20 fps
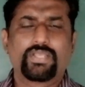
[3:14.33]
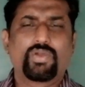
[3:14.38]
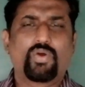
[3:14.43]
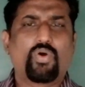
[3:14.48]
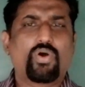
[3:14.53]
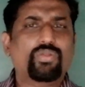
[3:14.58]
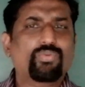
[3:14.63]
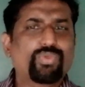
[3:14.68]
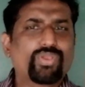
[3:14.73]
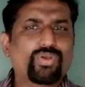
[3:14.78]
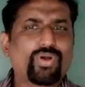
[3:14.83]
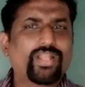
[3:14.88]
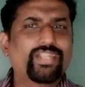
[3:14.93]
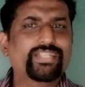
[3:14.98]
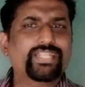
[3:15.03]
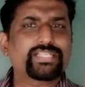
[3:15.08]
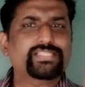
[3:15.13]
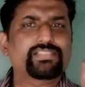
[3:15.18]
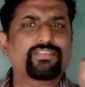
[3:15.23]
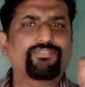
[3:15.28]
or we call
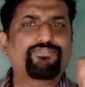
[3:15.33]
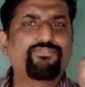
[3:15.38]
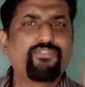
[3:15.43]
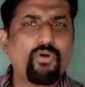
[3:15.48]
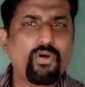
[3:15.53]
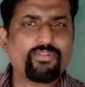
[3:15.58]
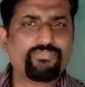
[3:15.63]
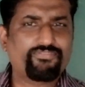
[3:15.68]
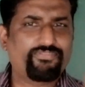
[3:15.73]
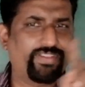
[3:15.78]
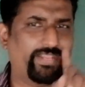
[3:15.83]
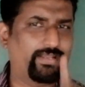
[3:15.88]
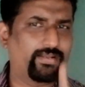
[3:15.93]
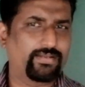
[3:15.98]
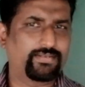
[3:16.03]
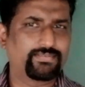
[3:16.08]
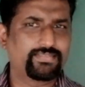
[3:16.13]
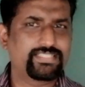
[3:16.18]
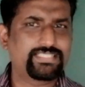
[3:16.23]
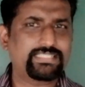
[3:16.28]
it as a forefinger
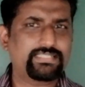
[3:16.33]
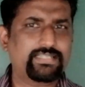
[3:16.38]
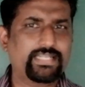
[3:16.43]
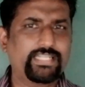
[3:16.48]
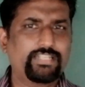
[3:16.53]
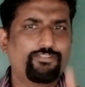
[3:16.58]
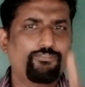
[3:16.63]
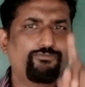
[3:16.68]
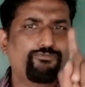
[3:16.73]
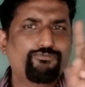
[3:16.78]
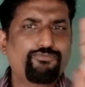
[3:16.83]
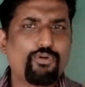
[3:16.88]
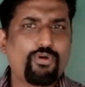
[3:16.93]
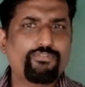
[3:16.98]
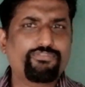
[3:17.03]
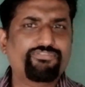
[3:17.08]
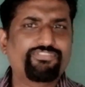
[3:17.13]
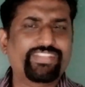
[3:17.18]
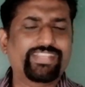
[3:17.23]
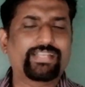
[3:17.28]
is it right
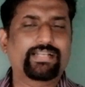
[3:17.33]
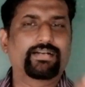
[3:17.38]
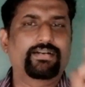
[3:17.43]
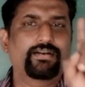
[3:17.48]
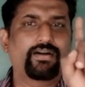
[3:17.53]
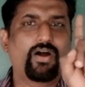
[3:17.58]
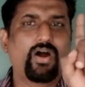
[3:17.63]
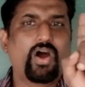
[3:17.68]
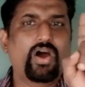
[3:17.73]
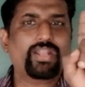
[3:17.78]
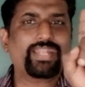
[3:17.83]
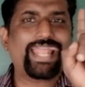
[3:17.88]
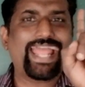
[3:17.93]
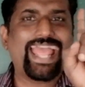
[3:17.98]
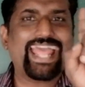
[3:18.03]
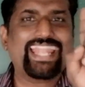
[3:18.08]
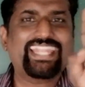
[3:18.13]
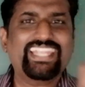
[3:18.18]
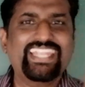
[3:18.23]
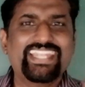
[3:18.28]
forefinger or
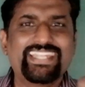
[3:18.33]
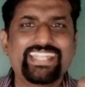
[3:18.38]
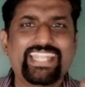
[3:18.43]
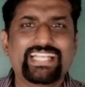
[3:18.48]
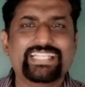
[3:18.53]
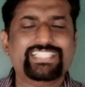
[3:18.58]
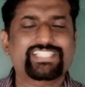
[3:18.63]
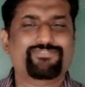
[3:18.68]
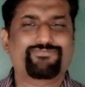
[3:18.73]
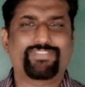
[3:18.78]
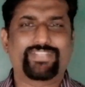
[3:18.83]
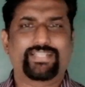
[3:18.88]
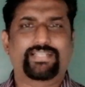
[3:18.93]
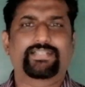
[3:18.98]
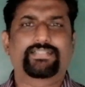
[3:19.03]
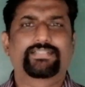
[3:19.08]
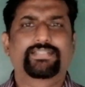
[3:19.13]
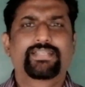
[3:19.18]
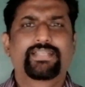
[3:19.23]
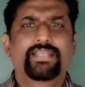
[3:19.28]
an index finger
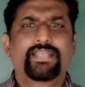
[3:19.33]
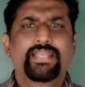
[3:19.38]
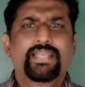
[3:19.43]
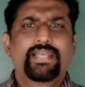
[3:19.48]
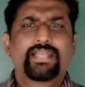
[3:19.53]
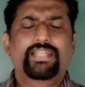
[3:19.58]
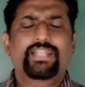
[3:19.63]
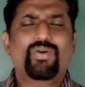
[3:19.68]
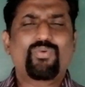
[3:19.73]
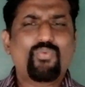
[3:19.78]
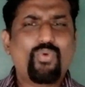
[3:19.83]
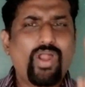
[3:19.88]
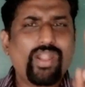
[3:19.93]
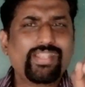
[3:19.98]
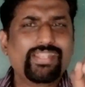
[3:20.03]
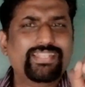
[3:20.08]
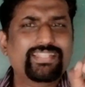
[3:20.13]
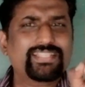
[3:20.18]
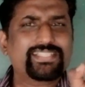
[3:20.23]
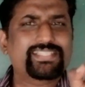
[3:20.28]
now
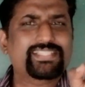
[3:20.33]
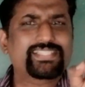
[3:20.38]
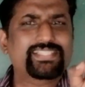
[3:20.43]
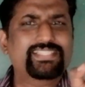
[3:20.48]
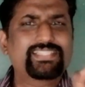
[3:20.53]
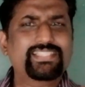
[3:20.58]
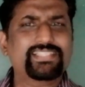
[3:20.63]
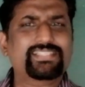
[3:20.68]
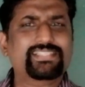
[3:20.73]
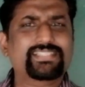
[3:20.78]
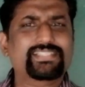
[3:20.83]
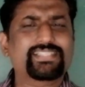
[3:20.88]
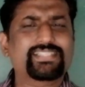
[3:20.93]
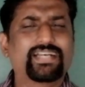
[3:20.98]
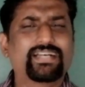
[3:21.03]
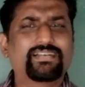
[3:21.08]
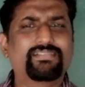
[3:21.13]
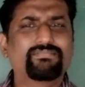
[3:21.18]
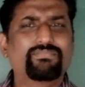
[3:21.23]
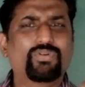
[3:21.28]
what does this
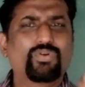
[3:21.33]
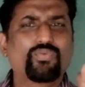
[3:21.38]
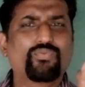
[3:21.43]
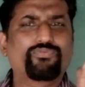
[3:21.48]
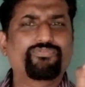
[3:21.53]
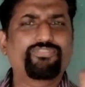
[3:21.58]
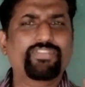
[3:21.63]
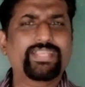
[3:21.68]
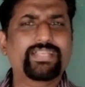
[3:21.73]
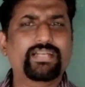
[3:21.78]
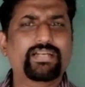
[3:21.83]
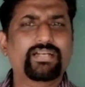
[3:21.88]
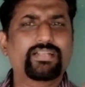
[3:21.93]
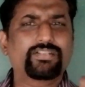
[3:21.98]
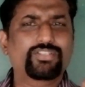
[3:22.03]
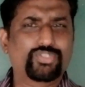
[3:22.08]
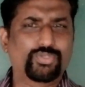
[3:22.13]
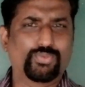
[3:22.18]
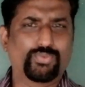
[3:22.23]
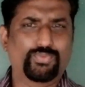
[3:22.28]
uh, finger
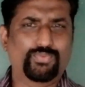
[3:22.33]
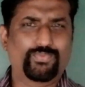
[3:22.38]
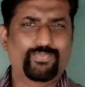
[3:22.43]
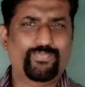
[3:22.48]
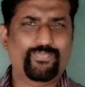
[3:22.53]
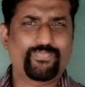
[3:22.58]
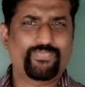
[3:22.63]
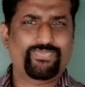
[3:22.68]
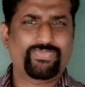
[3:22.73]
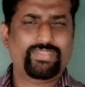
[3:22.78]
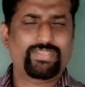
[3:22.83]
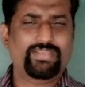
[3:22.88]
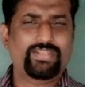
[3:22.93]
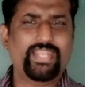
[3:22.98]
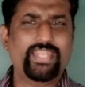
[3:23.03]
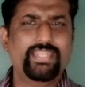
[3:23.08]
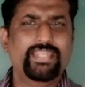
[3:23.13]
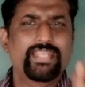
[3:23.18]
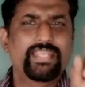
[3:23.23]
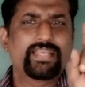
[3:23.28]
do?
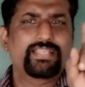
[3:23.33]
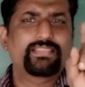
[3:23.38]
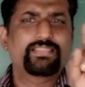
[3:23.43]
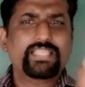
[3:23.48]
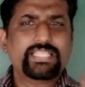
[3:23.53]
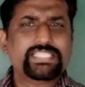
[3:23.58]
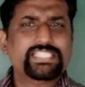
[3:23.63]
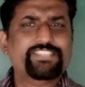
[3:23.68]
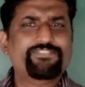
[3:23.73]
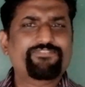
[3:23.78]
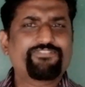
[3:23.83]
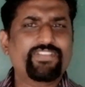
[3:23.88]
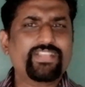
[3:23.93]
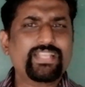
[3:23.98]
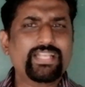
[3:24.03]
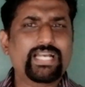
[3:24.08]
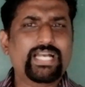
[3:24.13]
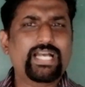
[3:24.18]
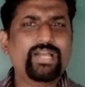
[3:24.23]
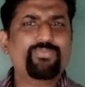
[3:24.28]
Right? This
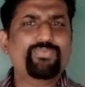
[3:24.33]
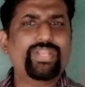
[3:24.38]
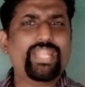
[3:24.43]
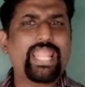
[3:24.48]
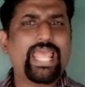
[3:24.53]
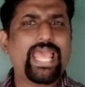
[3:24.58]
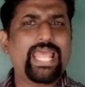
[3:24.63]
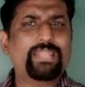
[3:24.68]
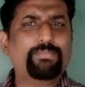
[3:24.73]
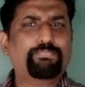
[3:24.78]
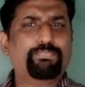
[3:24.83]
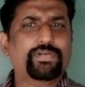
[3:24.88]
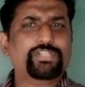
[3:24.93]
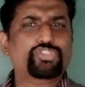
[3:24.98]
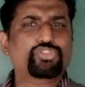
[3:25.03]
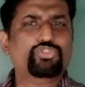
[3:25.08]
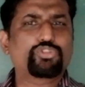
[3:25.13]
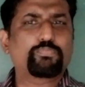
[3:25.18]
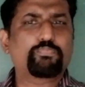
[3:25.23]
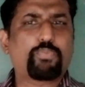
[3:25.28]
finger will help
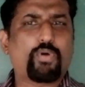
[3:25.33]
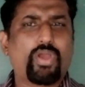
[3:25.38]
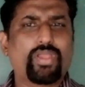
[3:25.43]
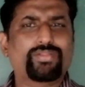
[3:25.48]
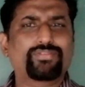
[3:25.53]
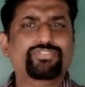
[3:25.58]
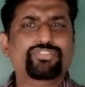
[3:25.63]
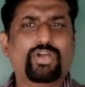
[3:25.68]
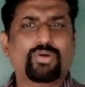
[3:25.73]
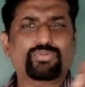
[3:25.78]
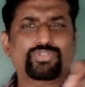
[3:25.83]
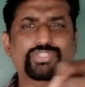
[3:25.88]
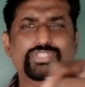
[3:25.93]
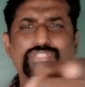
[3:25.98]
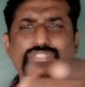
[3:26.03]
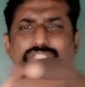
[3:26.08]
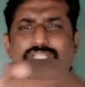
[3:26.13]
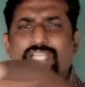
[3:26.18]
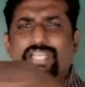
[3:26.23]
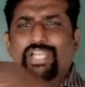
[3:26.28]
us to point out.
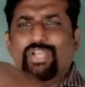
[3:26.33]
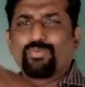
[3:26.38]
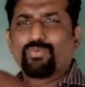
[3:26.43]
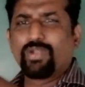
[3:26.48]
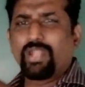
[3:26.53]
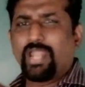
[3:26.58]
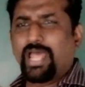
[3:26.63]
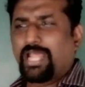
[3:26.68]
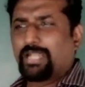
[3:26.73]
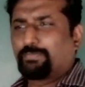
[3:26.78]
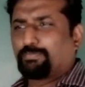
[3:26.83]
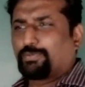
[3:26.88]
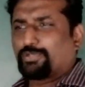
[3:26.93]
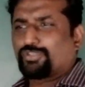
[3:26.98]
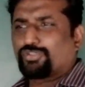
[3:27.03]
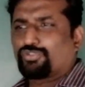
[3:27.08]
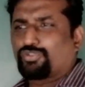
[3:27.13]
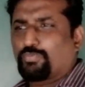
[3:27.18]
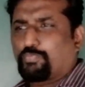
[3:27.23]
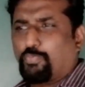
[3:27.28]
Will help
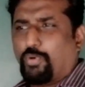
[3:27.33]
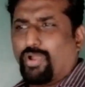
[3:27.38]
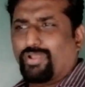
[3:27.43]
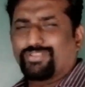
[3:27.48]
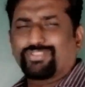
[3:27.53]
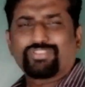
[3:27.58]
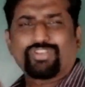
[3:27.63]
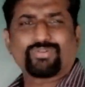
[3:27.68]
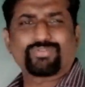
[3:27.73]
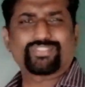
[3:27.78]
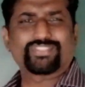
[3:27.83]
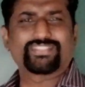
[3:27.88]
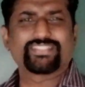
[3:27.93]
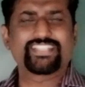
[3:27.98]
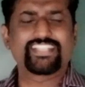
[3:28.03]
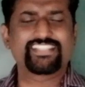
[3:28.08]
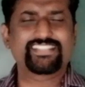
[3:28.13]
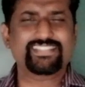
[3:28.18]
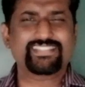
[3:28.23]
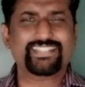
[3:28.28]
us to point out.
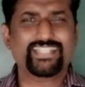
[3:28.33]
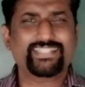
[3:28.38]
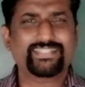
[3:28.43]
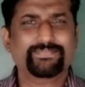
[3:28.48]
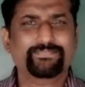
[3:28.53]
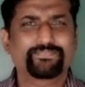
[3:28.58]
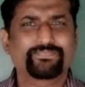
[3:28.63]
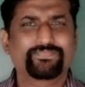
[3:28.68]
Is it right?